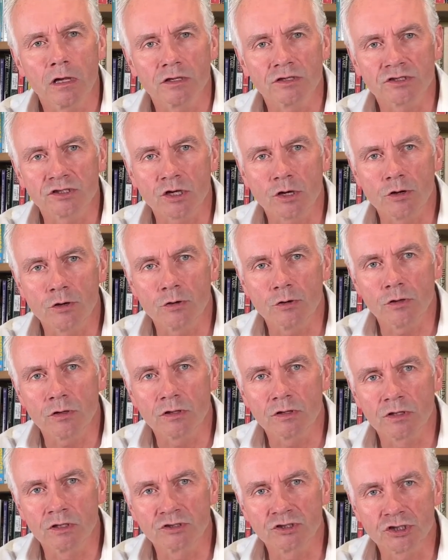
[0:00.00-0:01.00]

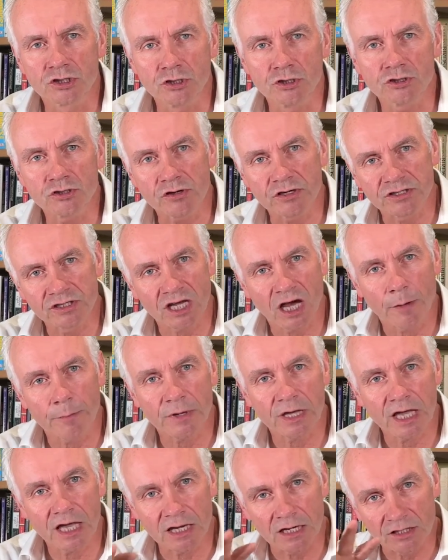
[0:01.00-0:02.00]
the tutor is
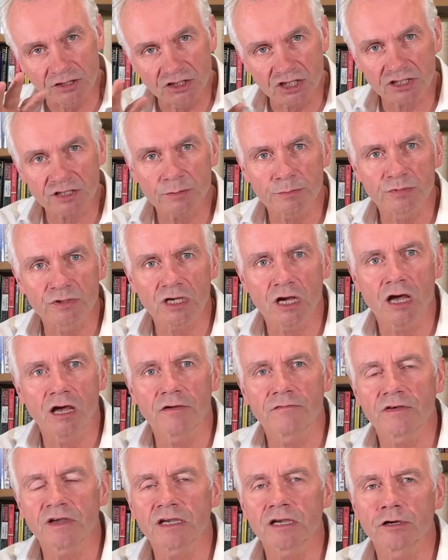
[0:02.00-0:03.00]
coming in and just
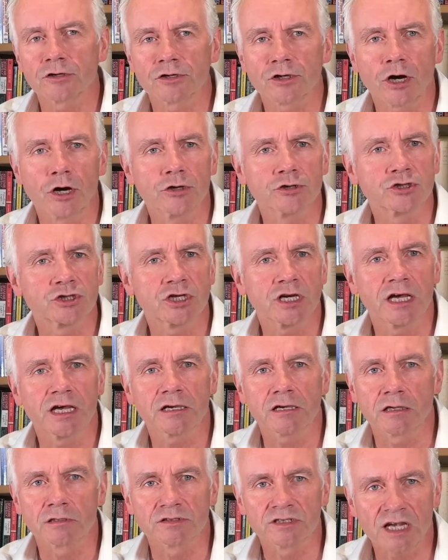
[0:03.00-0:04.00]
observing and
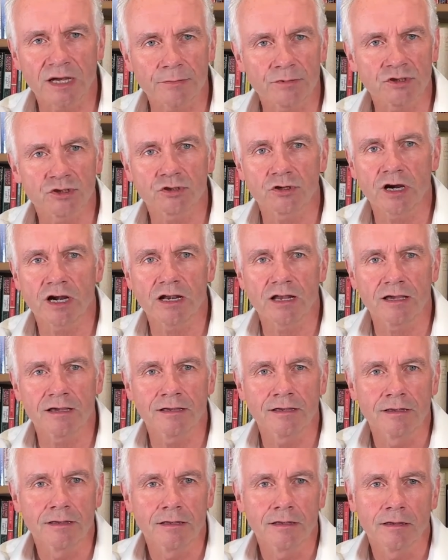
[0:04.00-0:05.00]
coaching and
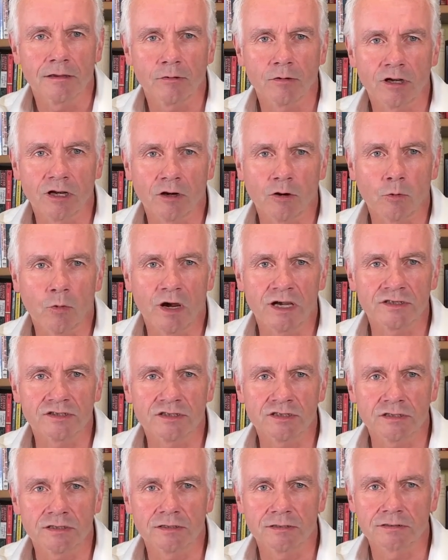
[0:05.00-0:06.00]
demonstrating little ways
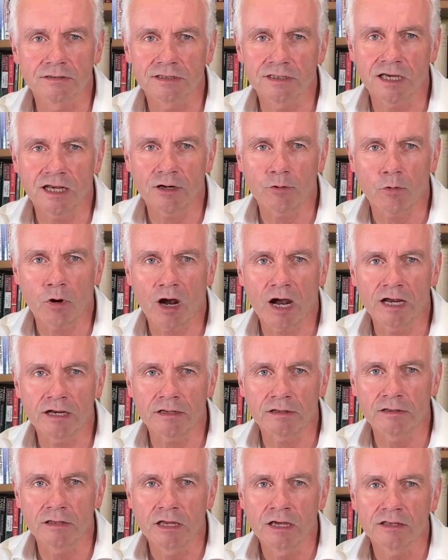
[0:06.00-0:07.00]
to get it right,
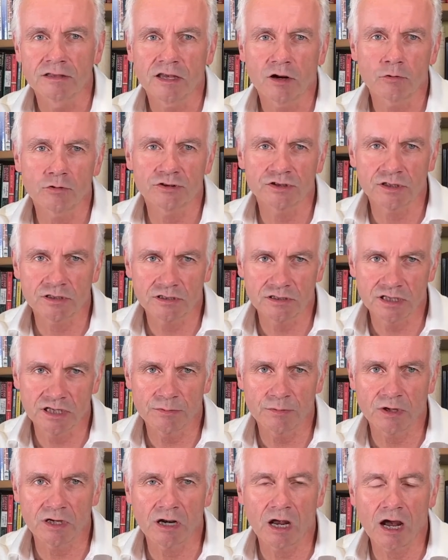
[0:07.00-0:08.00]
and they're also
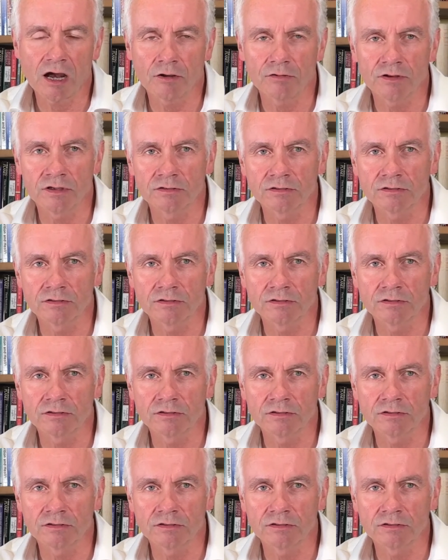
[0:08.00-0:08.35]
keeping an eye on